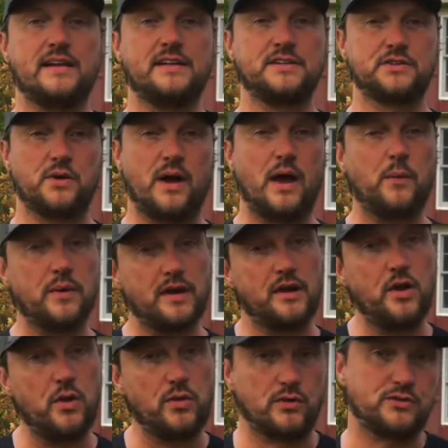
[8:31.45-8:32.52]
So I want to
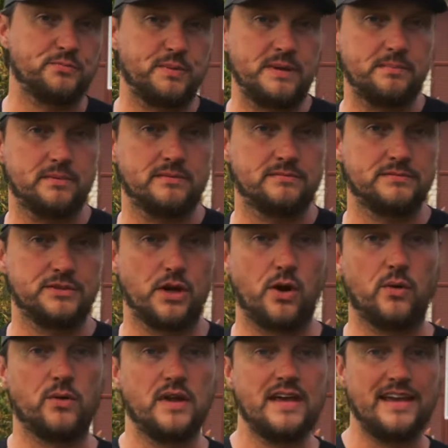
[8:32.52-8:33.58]
know those people.
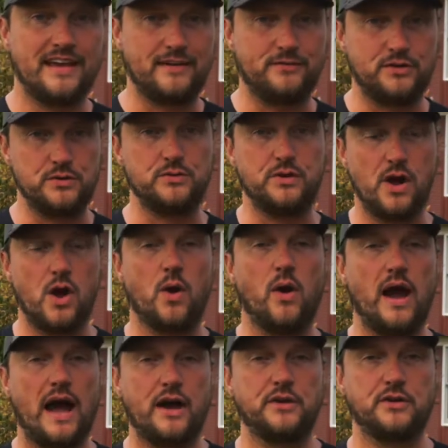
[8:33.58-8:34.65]
So if you know
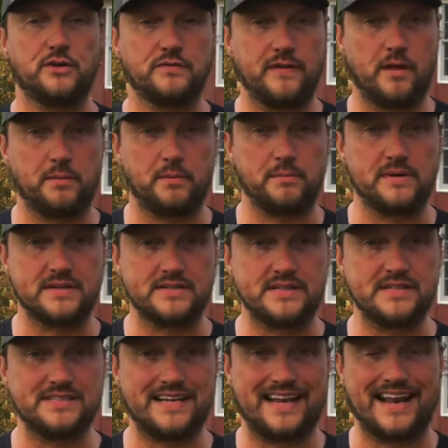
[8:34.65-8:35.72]
how you're developing
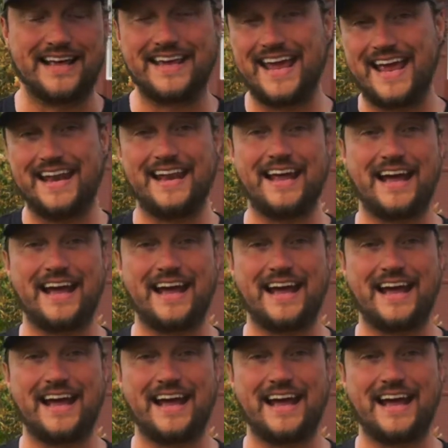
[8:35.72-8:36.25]
business, and again,